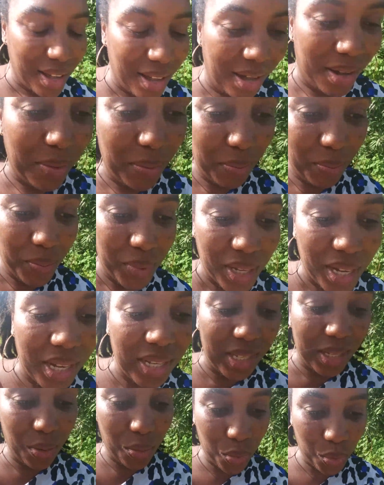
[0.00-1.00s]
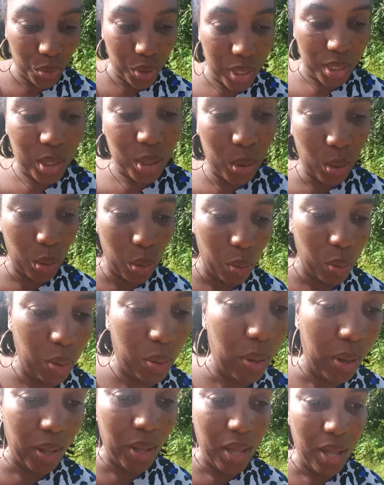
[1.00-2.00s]
um, because the road is so
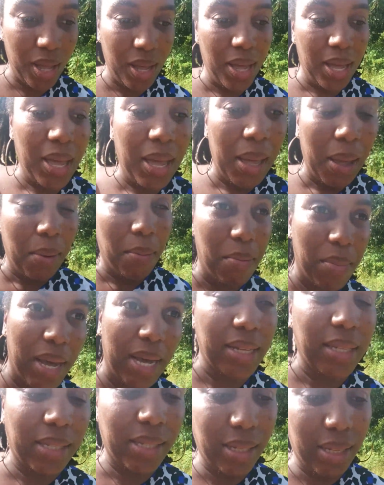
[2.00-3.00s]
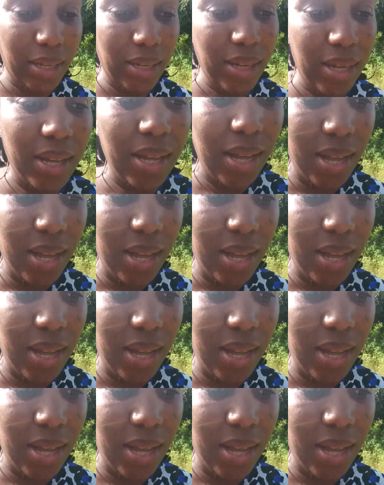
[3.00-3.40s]
messy